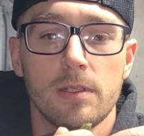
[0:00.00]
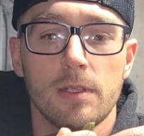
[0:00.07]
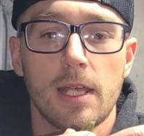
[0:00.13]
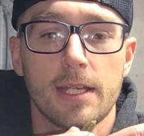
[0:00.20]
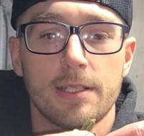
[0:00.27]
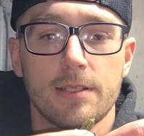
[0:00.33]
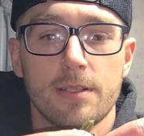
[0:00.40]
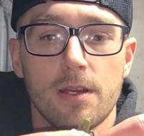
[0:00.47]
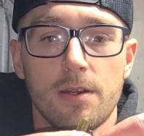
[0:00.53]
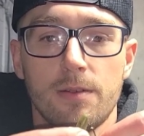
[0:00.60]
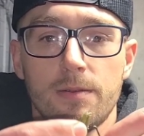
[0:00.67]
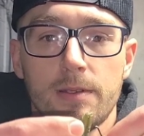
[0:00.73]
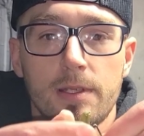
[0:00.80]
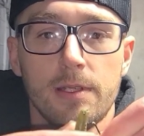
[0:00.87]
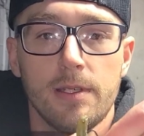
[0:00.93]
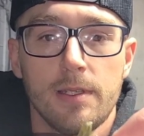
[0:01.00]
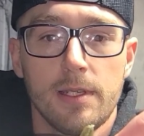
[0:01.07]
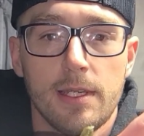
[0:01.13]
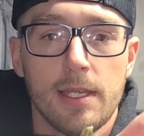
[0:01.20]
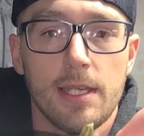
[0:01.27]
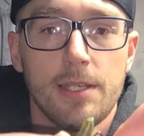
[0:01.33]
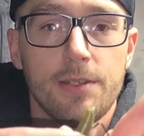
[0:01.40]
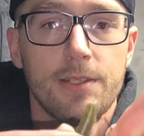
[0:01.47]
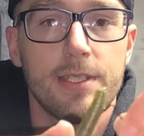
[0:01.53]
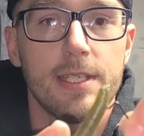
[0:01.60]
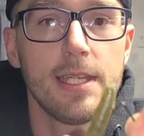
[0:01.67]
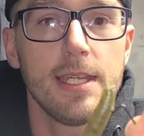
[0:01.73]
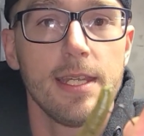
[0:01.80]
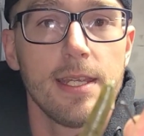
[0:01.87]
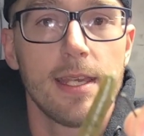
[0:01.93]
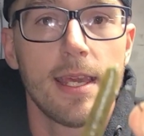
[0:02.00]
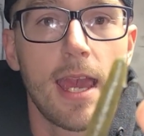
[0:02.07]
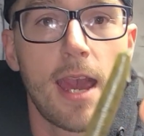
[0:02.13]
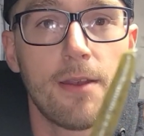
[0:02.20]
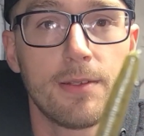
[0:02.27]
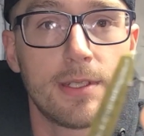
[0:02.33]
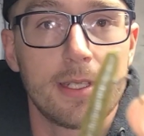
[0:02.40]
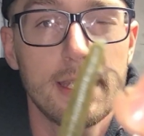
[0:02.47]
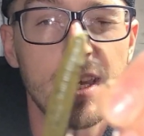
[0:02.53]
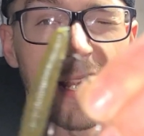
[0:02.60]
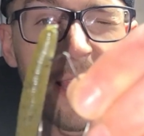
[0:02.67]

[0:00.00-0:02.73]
like so. And you see how it's